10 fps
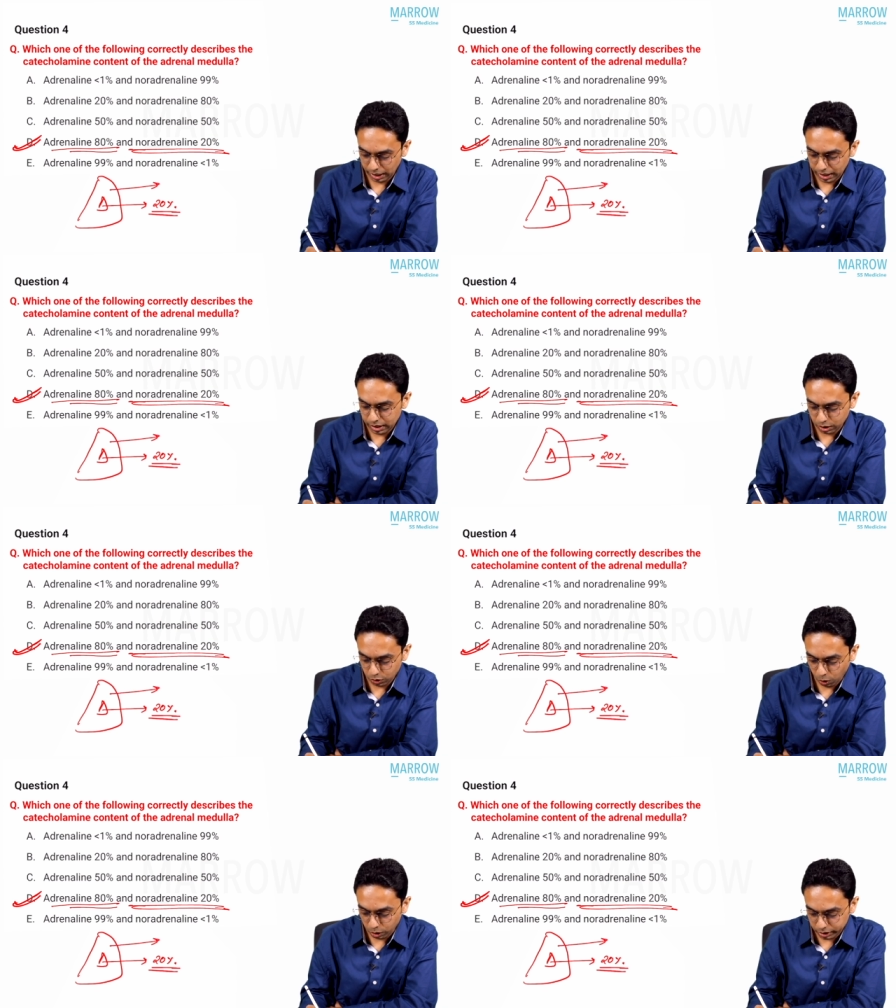and
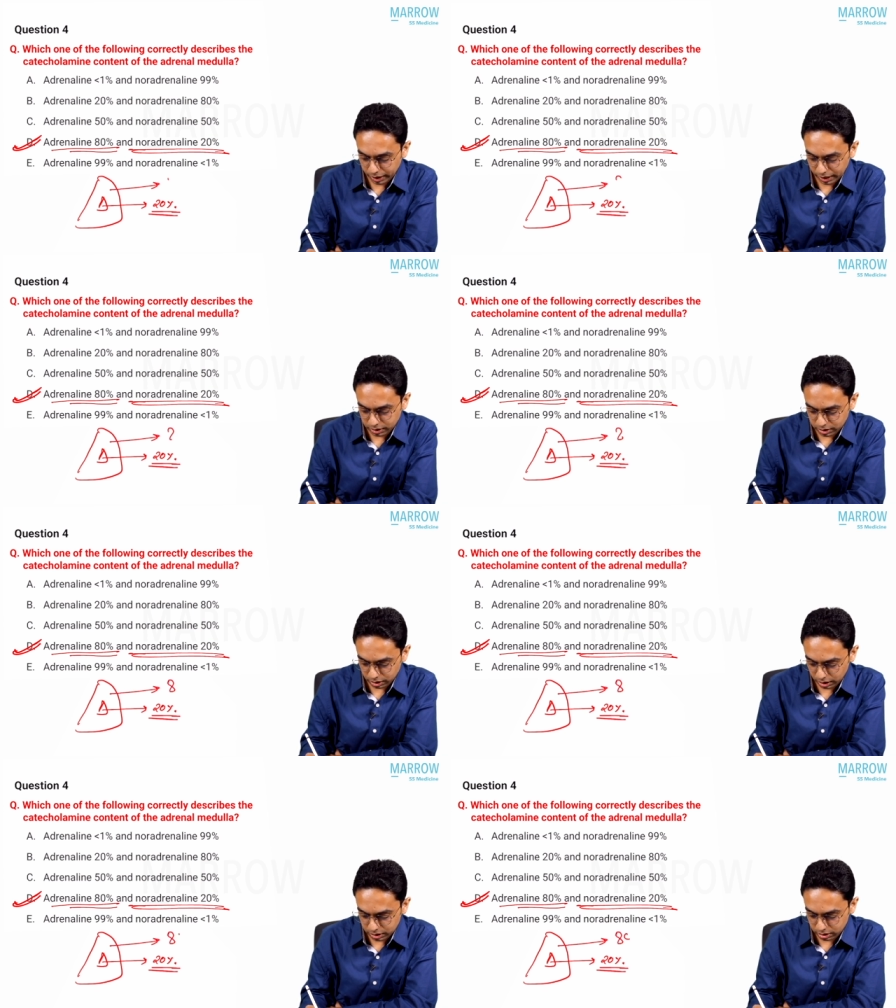
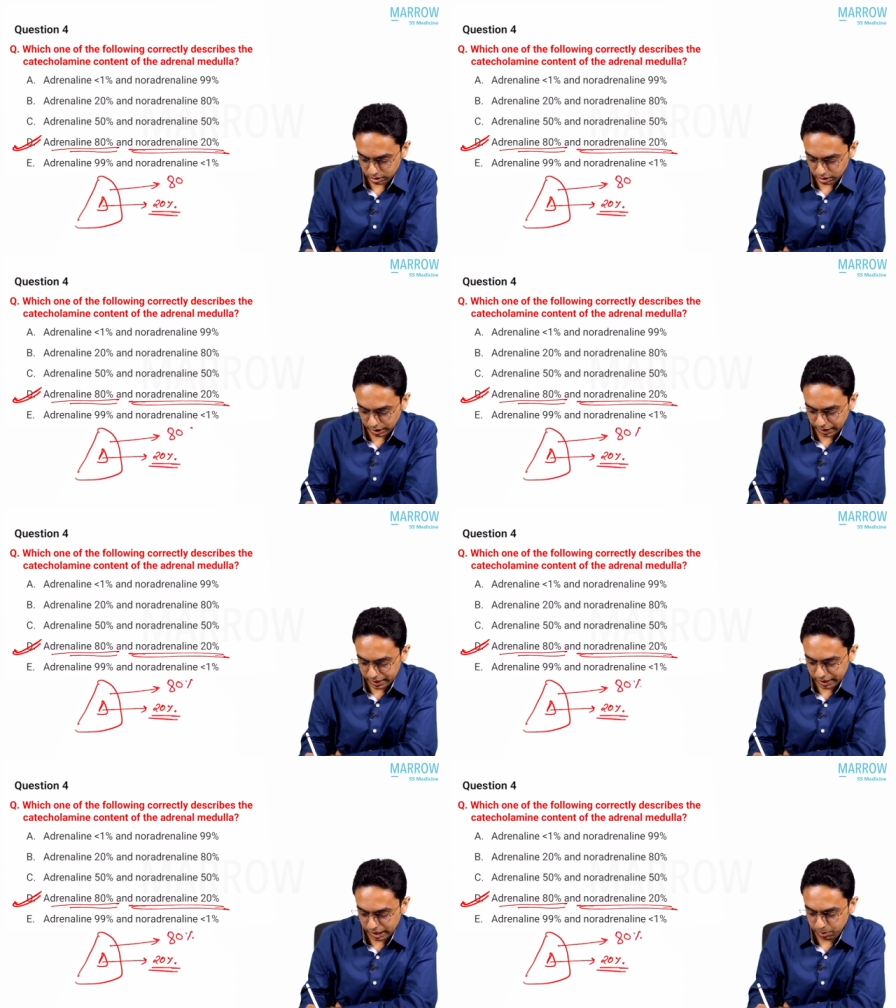cortex is
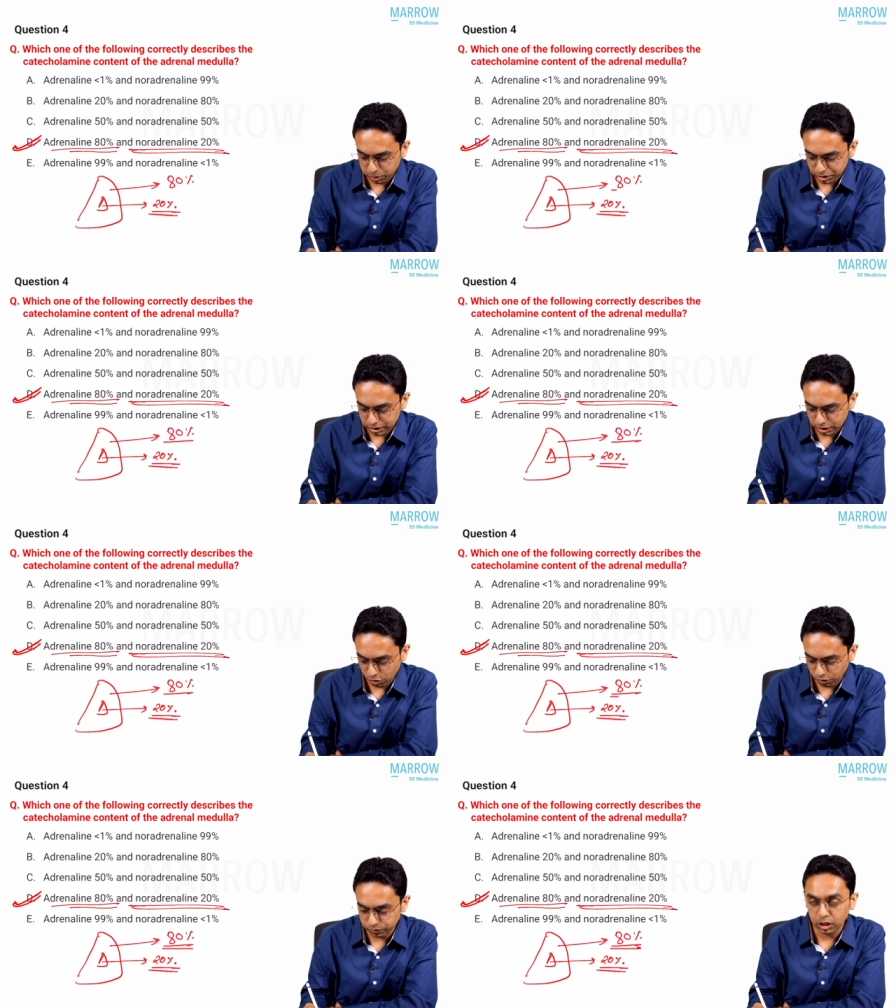
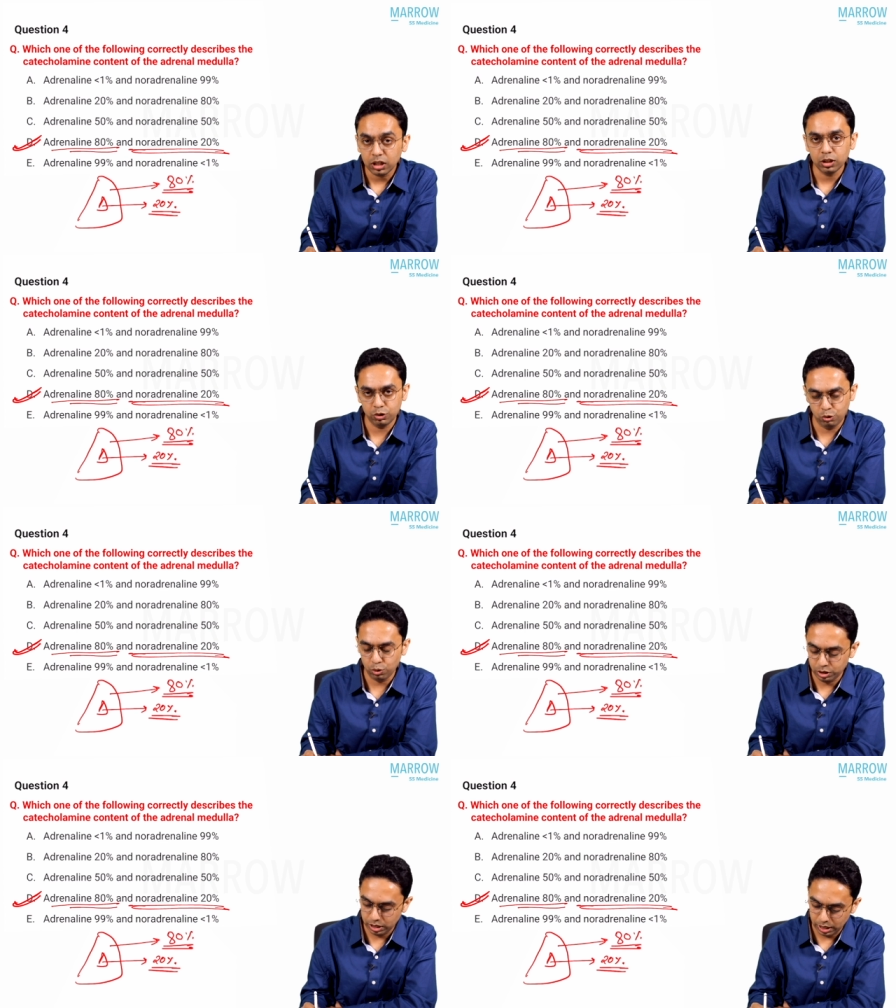80% of the
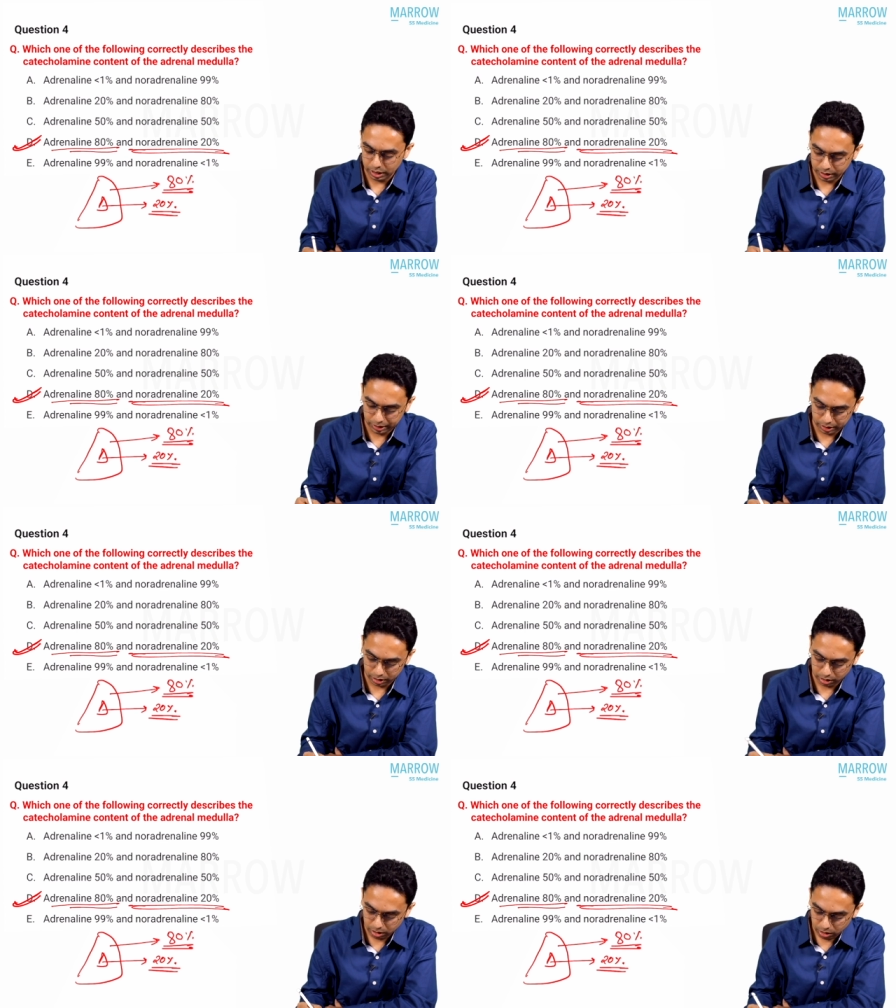total adrenal.